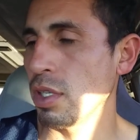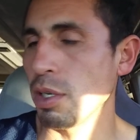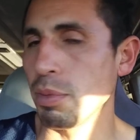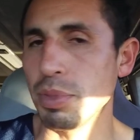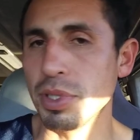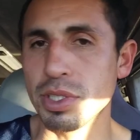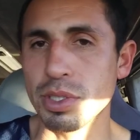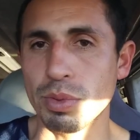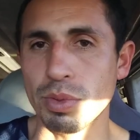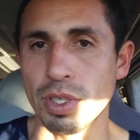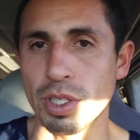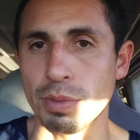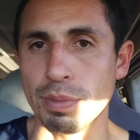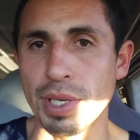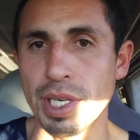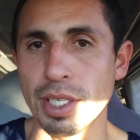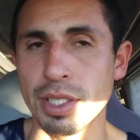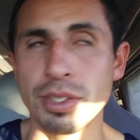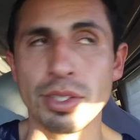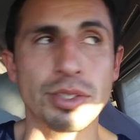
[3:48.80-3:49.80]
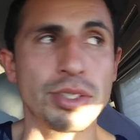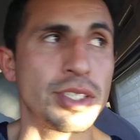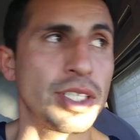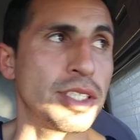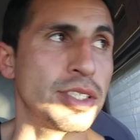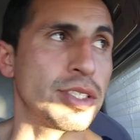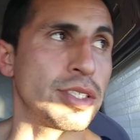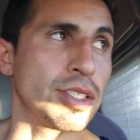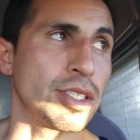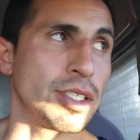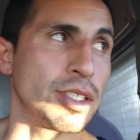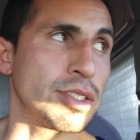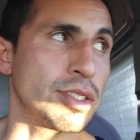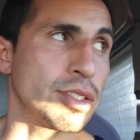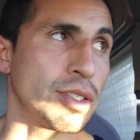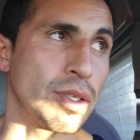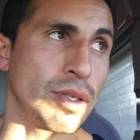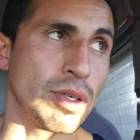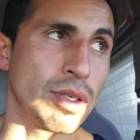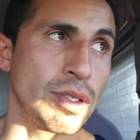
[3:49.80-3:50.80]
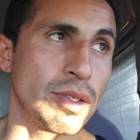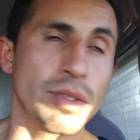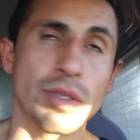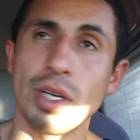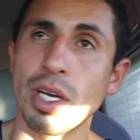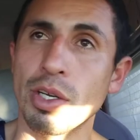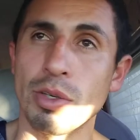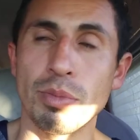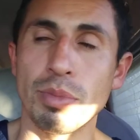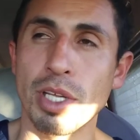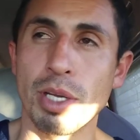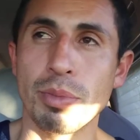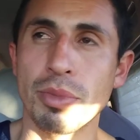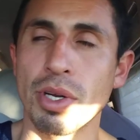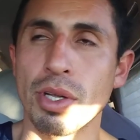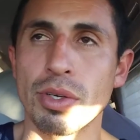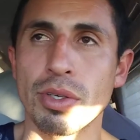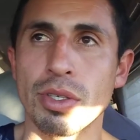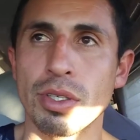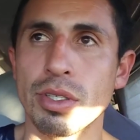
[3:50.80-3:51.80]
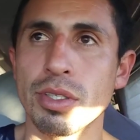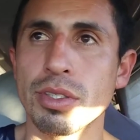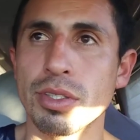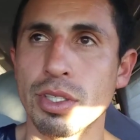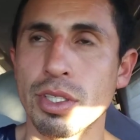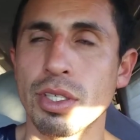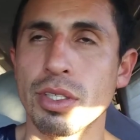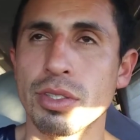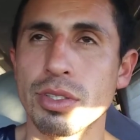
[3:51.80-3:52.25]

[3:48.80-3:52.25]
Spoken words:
piece of work back in those days to her. So I don't blame her at all. I